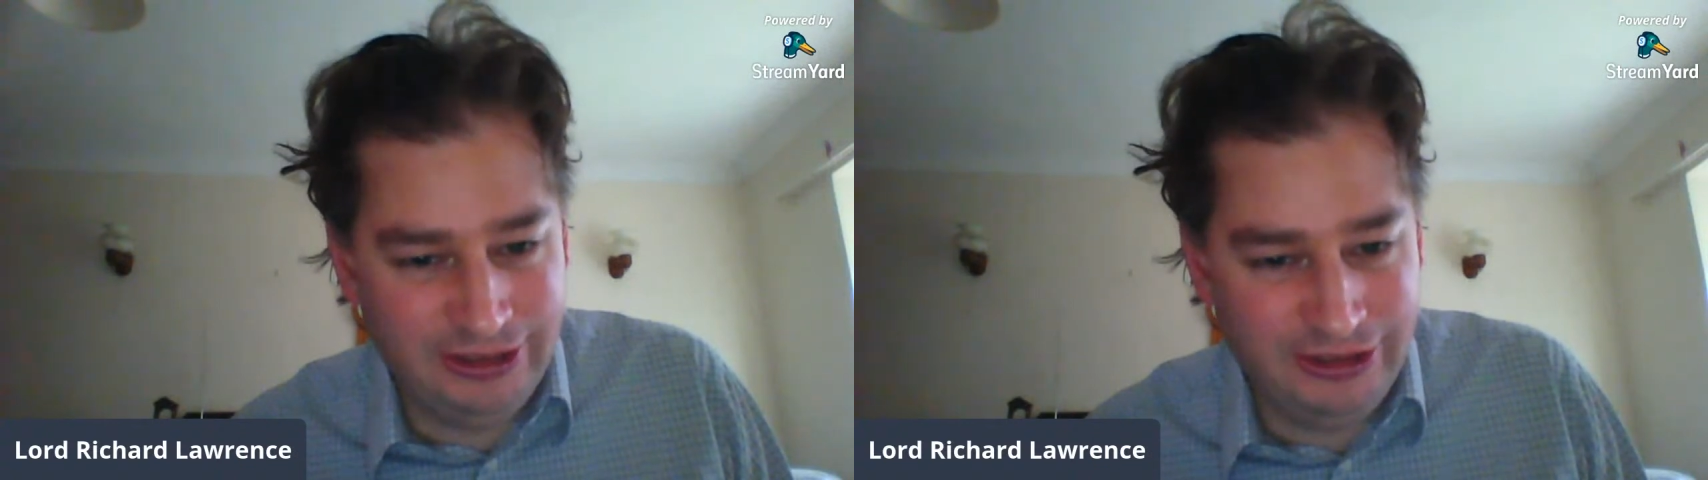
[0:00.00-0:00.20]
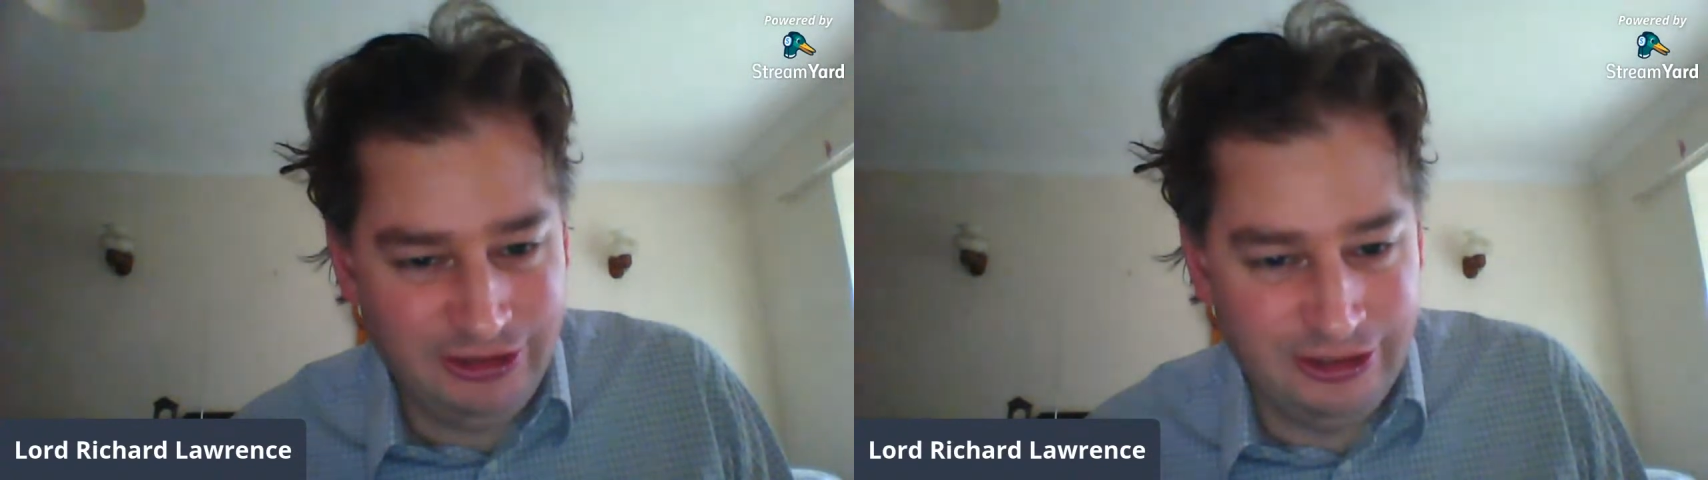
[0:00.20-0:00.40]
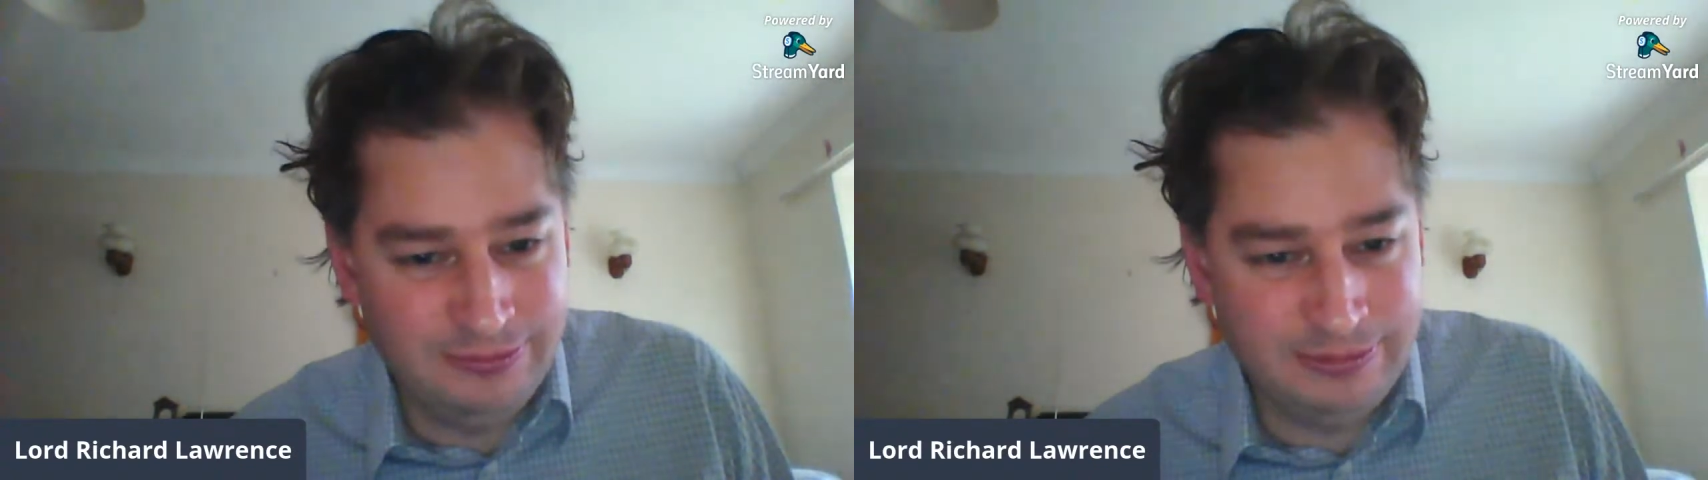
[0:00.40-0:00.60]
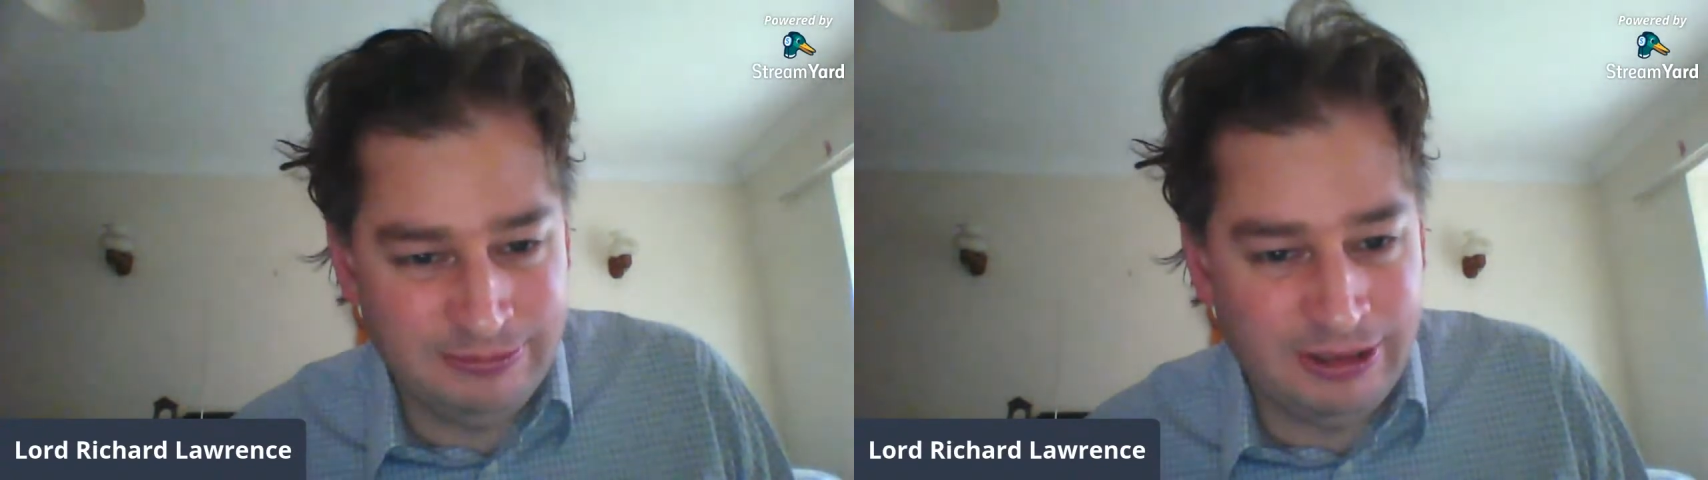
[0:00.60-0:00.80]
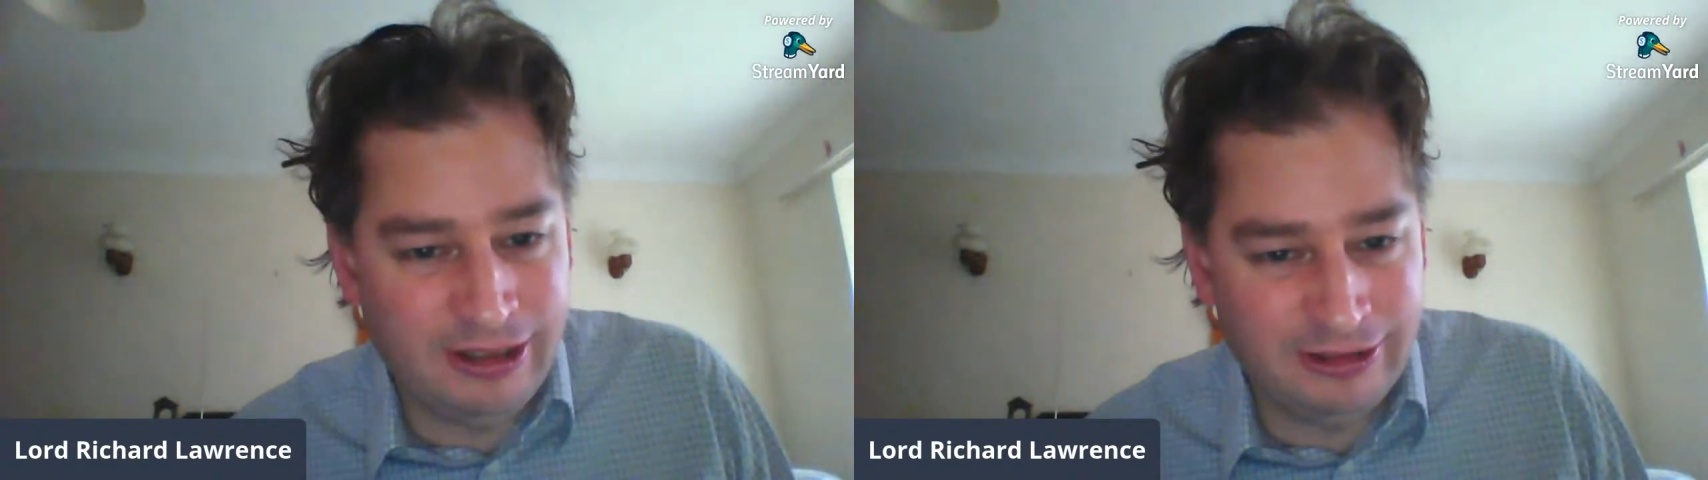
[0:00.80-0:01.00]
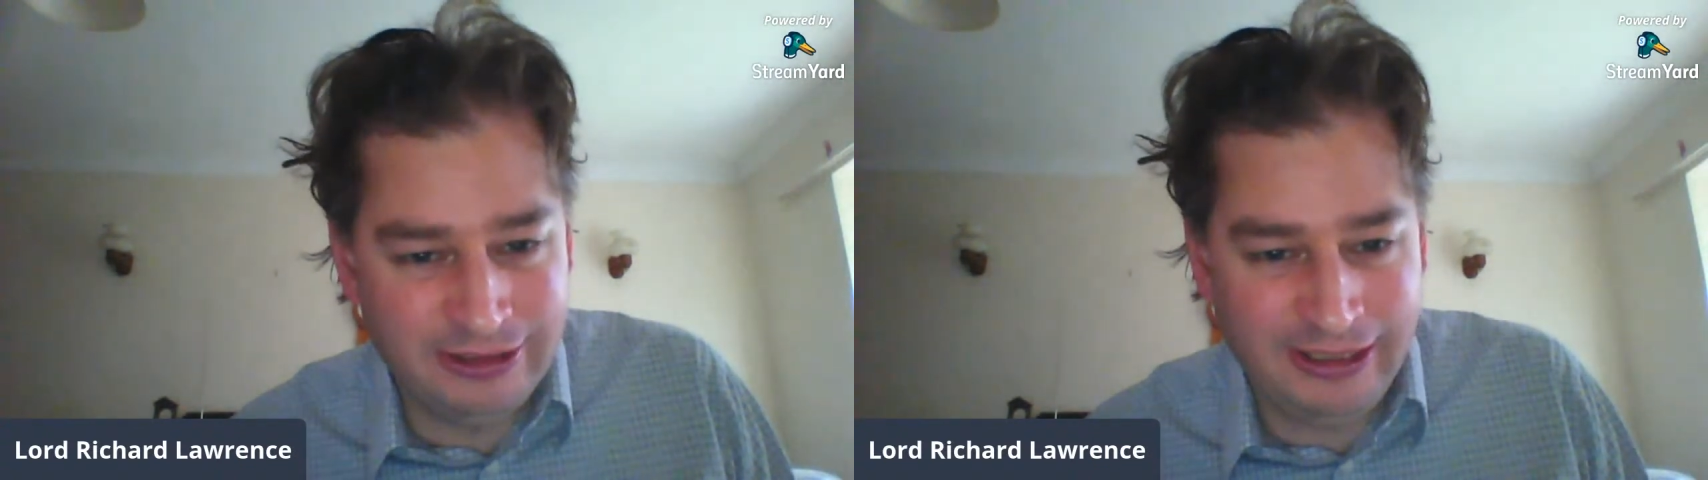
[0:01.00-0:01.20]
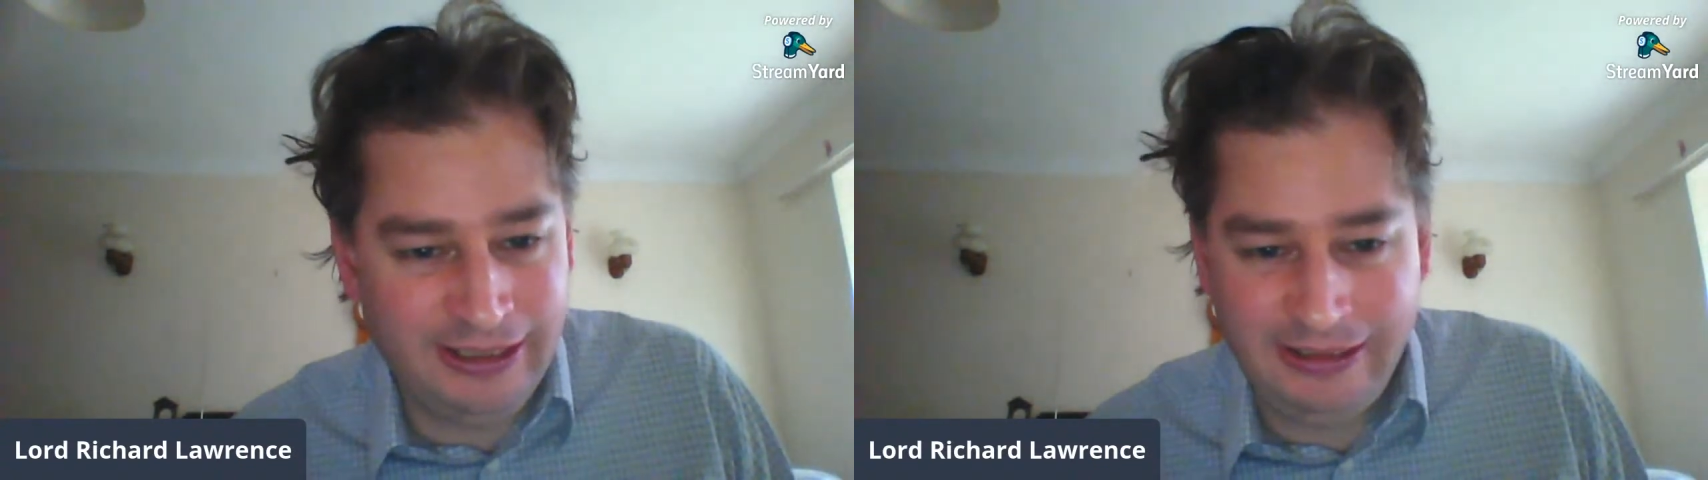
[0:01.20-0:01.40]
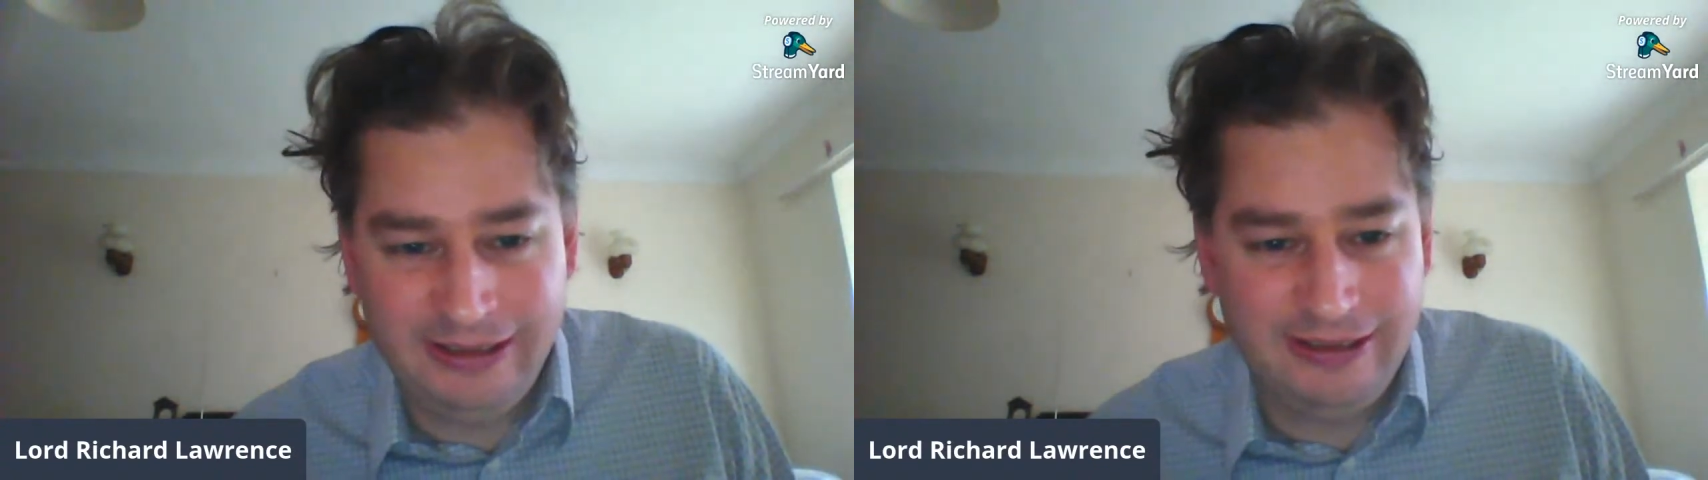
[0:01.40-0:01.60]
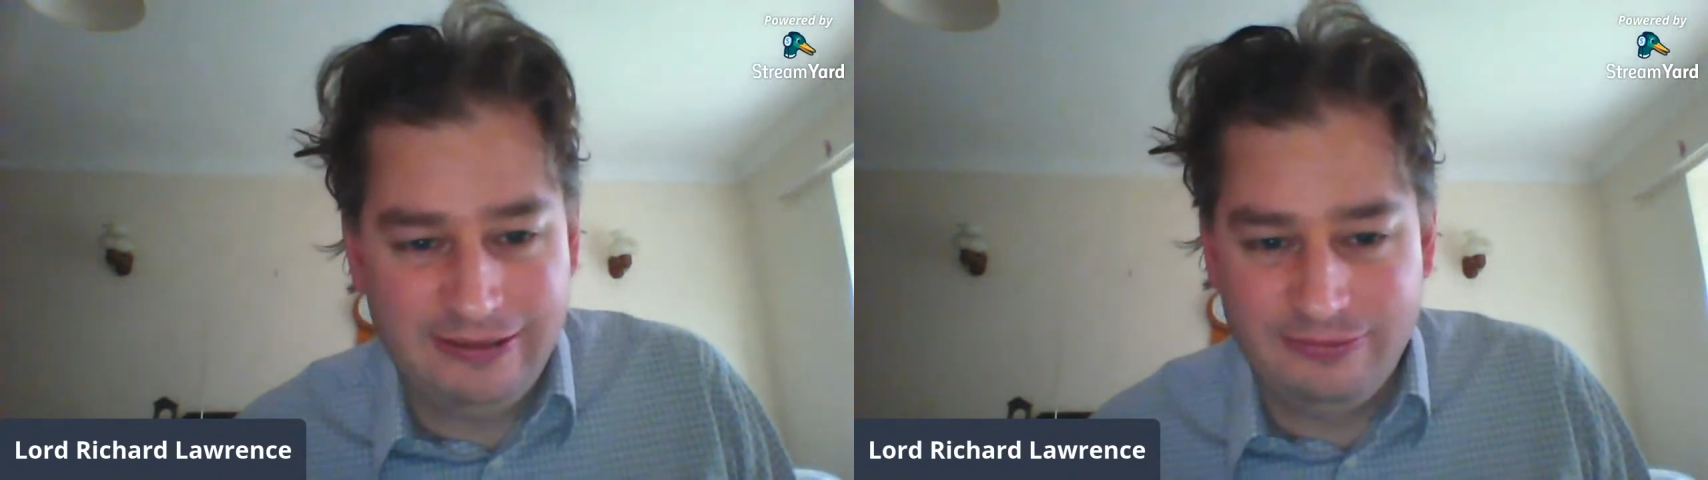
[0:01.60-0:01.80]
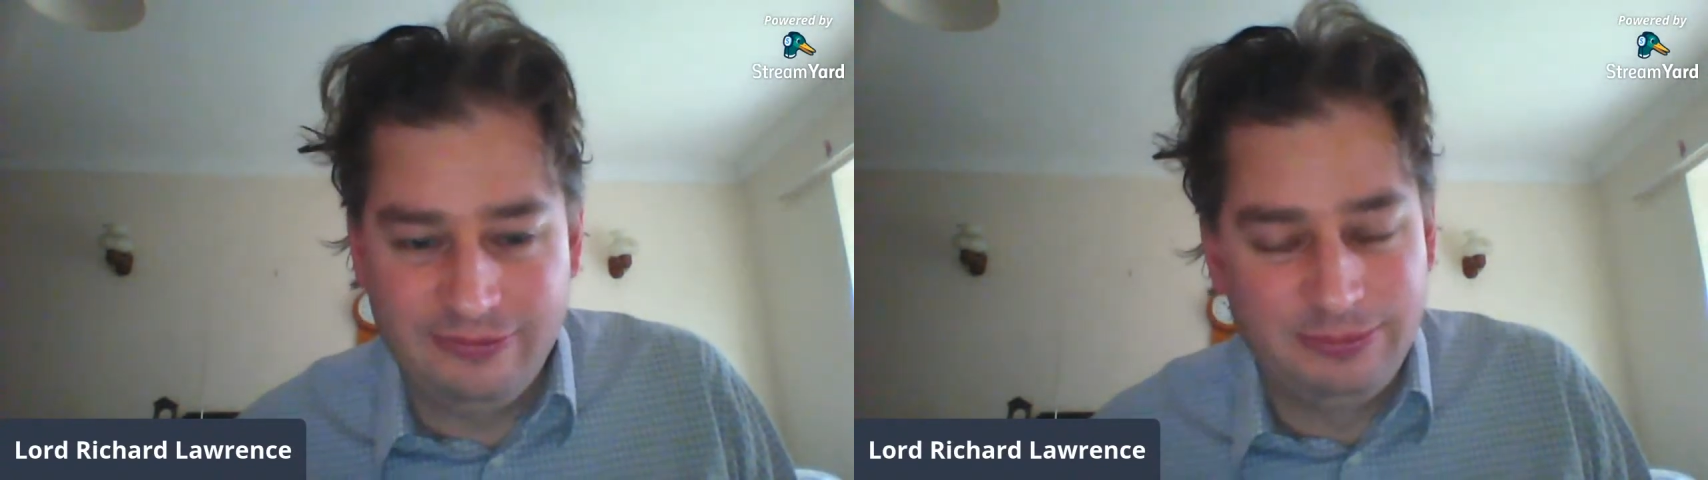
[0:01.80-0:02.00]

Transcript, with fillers: the supermarkets.